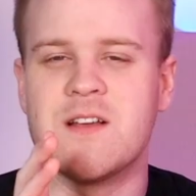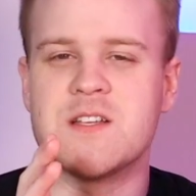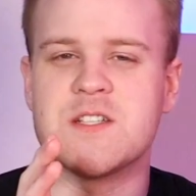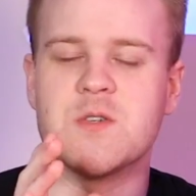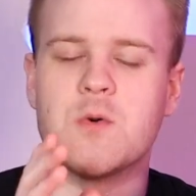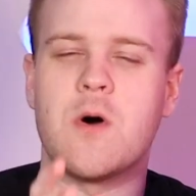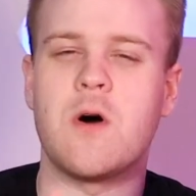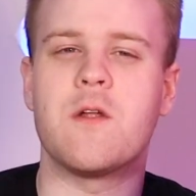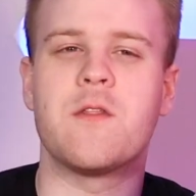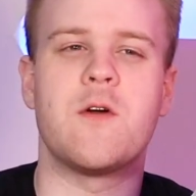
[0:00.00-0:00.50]

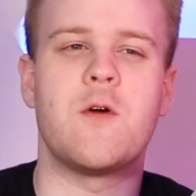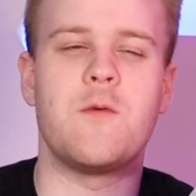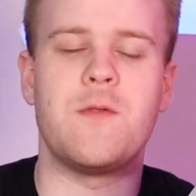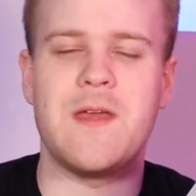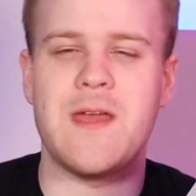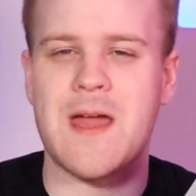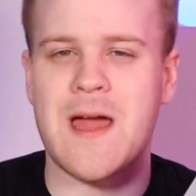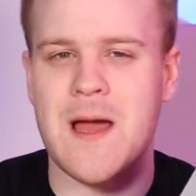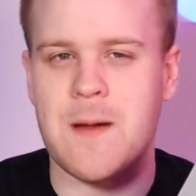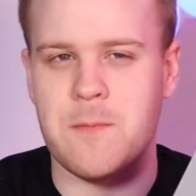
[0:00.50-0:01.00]
So although
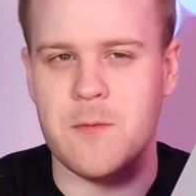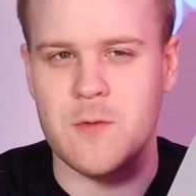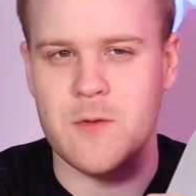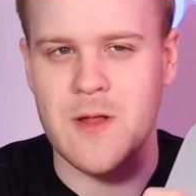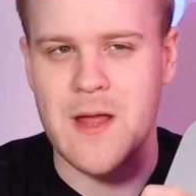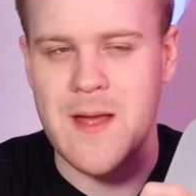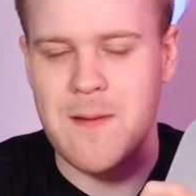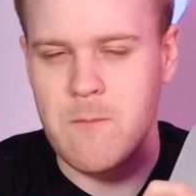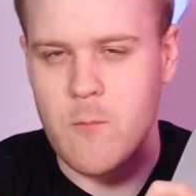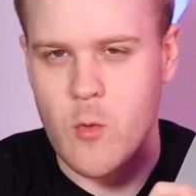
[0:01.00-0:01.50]
the Apple
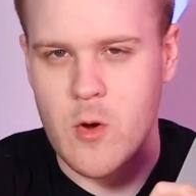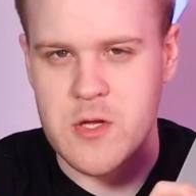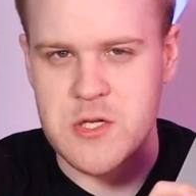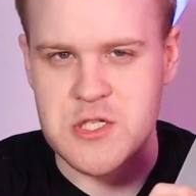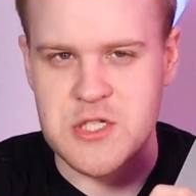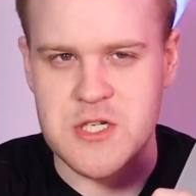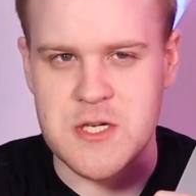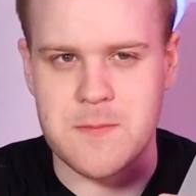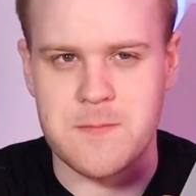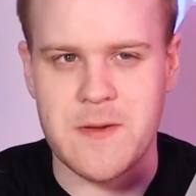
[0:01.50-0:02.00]
M1
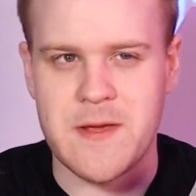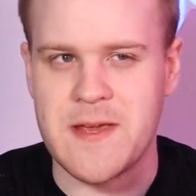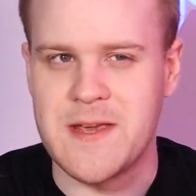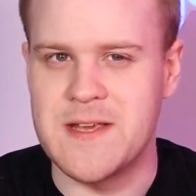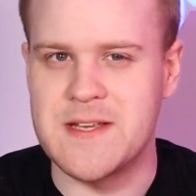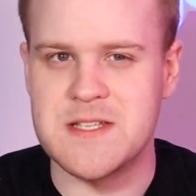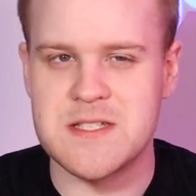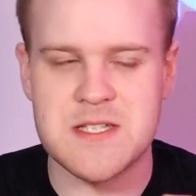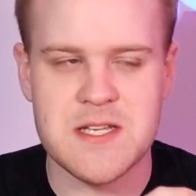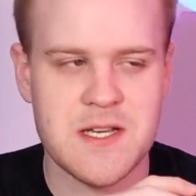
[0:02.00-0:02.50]
chip
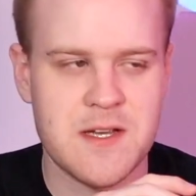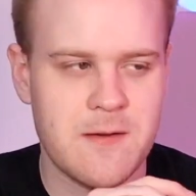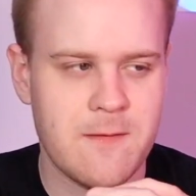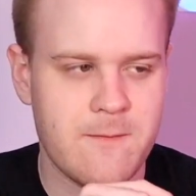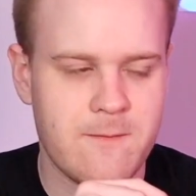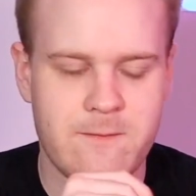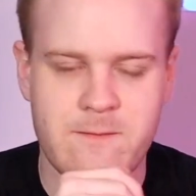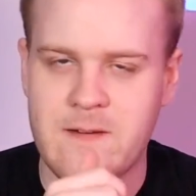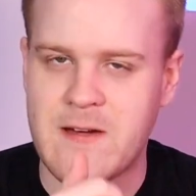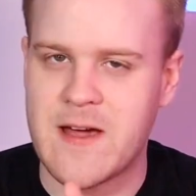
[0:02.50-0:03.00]
is
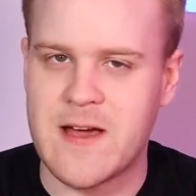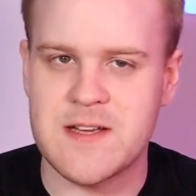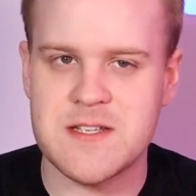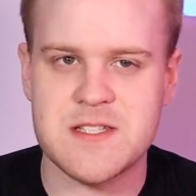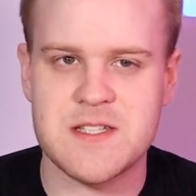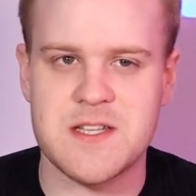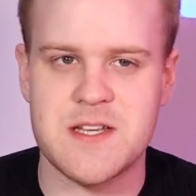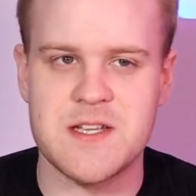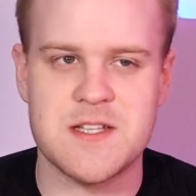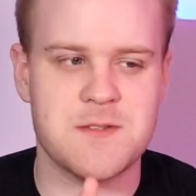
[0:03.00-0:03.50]

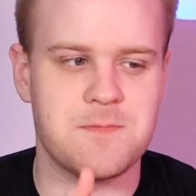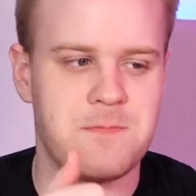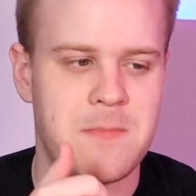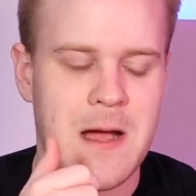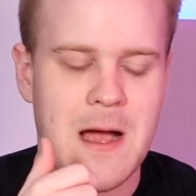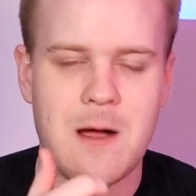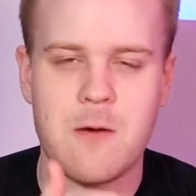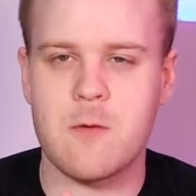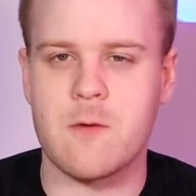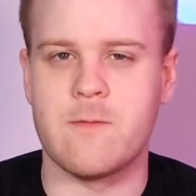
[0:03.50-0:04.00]
fast, it's
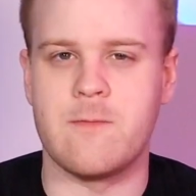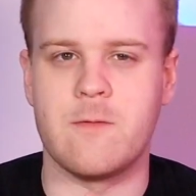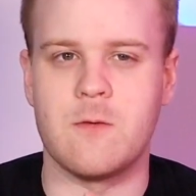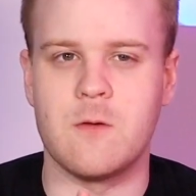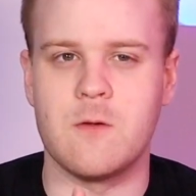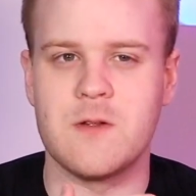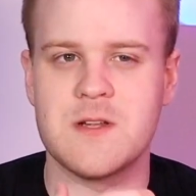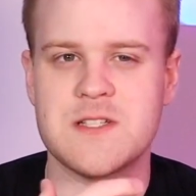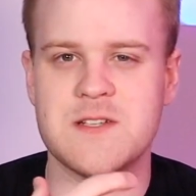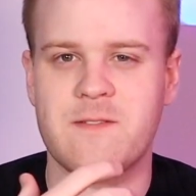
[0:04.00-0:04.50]

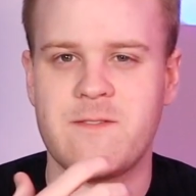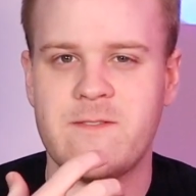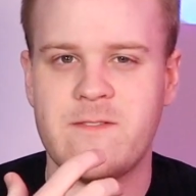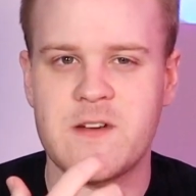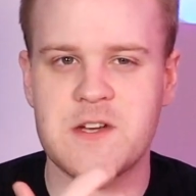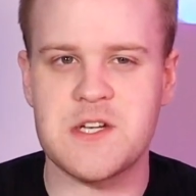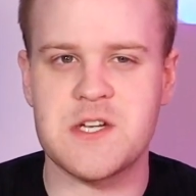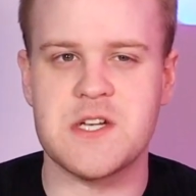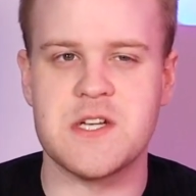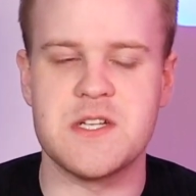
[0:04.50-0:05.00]
powerful, it's
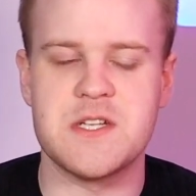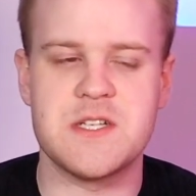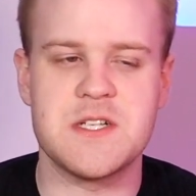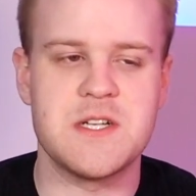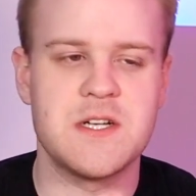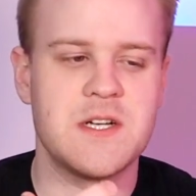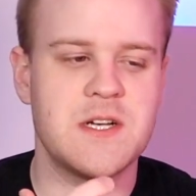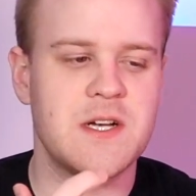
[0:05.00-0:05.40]
efficient,